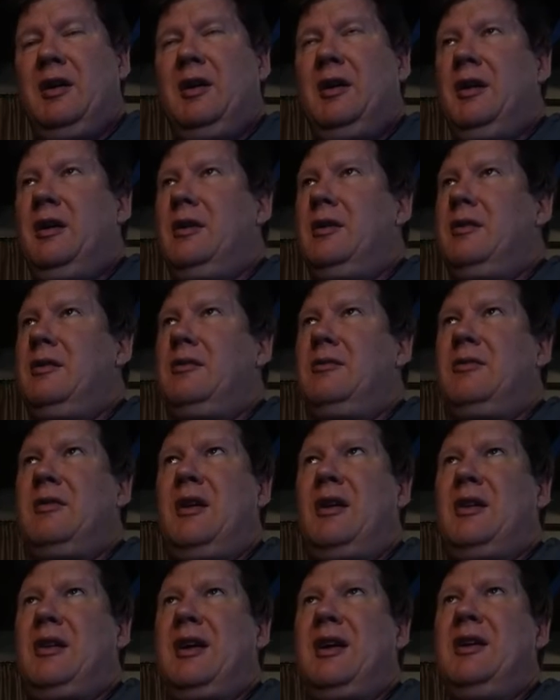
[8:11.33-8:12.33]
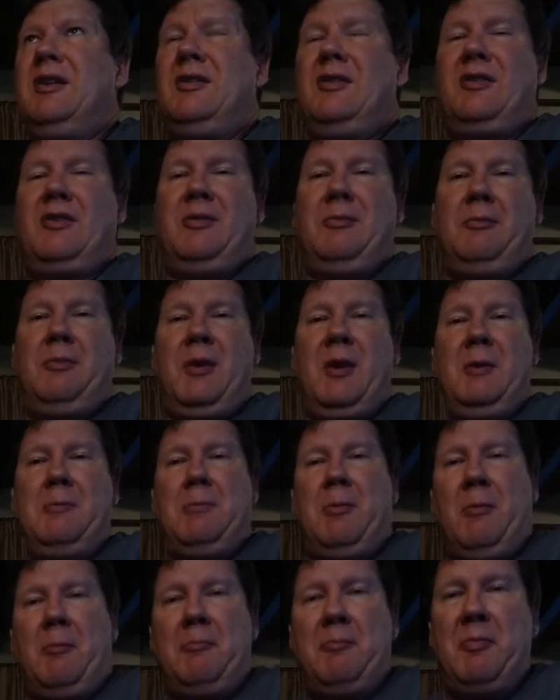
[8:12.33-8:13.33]
Uh, they're getting some
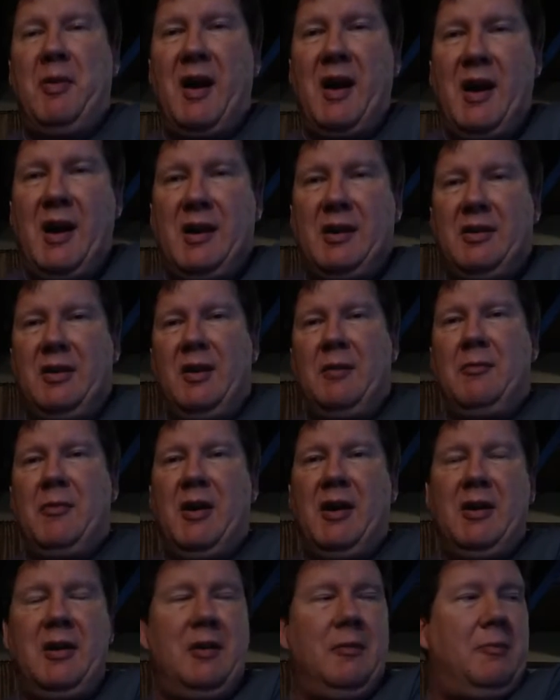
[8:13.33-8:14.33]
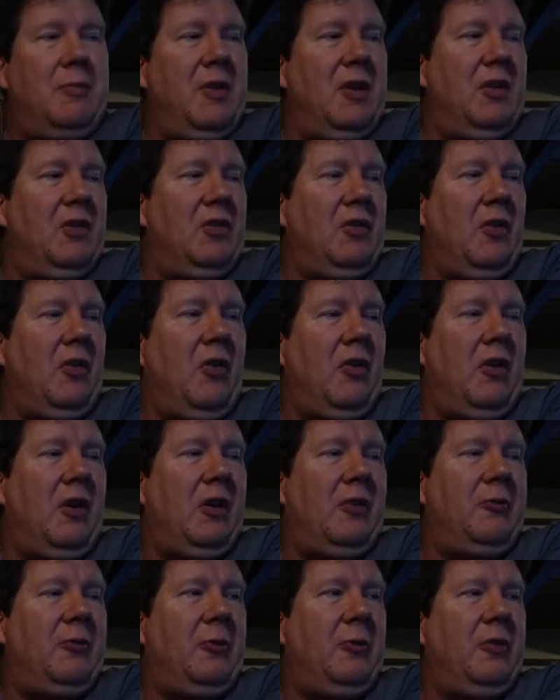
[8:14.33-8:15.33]
people back. They might not be as
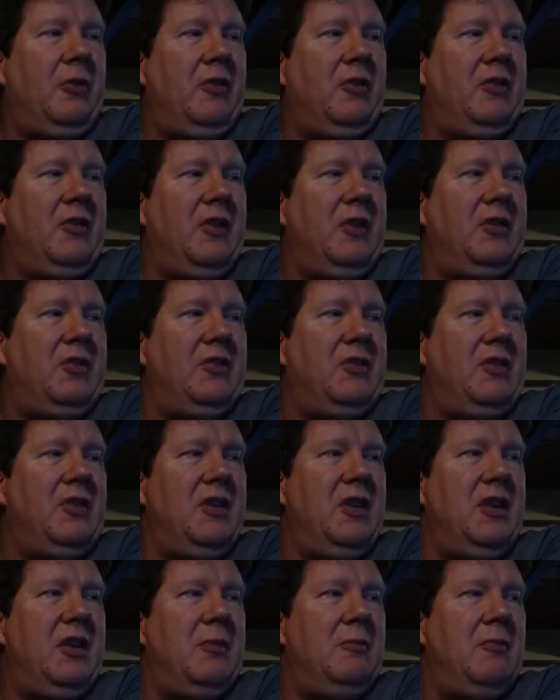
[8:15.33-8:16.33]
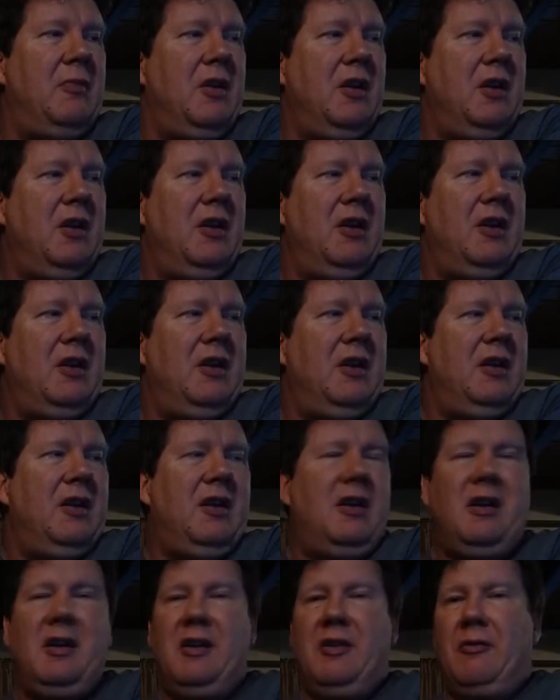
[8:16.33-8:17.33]
awful as they seem.
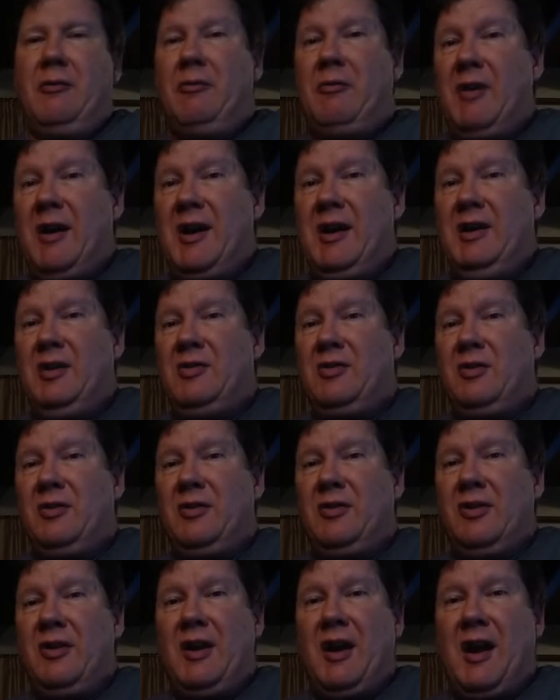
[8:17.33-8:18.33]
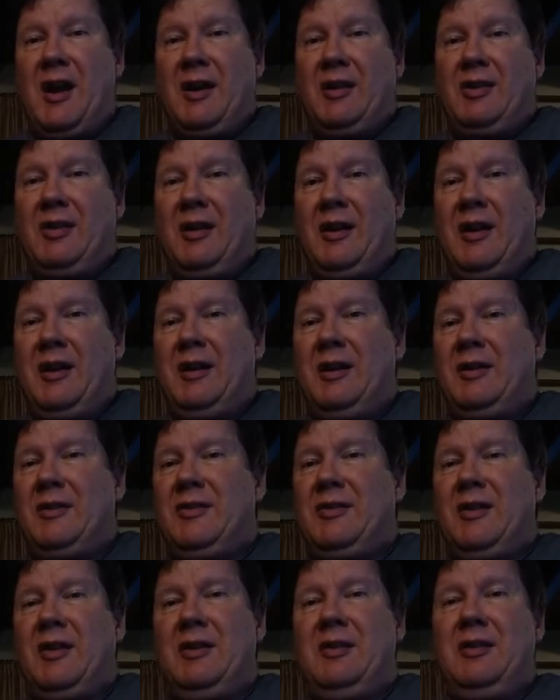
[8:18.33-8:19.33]
Uh, the Rangers and
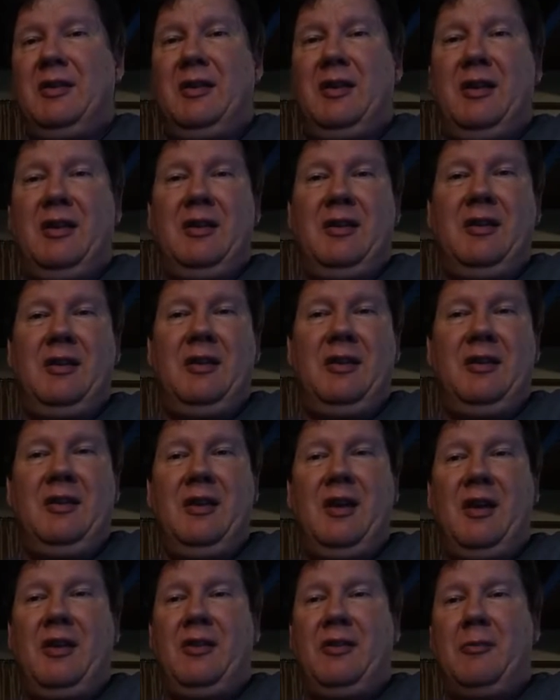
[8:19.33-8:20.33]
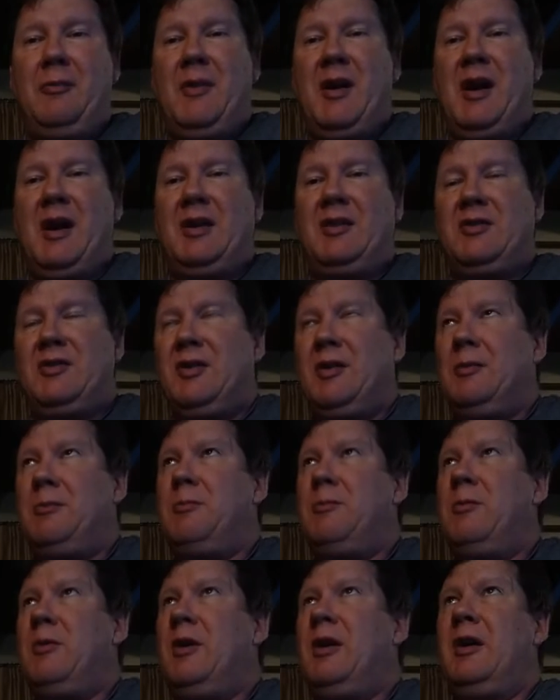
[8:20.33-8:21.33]
Athletics, uh, another
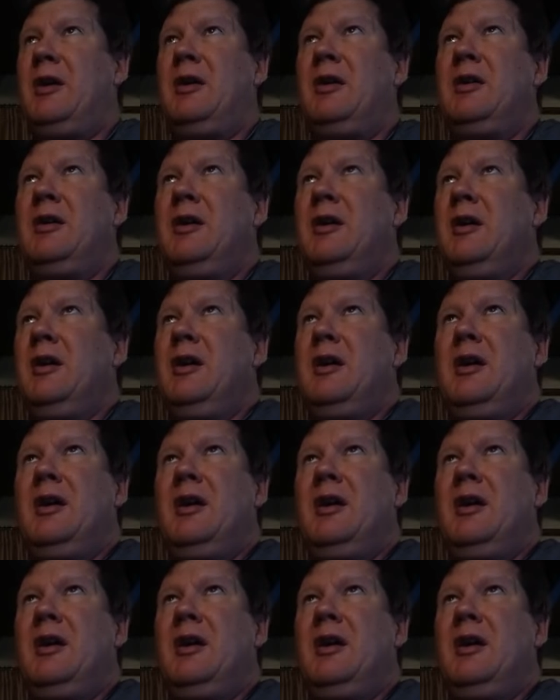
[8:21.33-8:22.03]
matchup where